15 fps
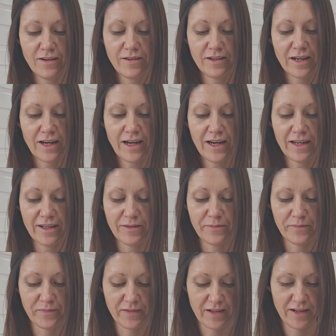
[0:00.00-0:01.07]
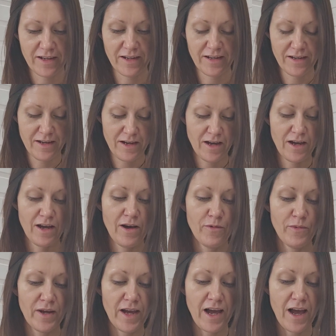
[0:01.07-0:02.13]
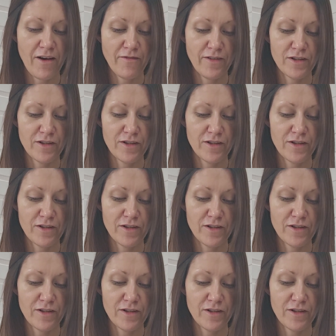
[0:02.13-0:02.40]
Okay. And we have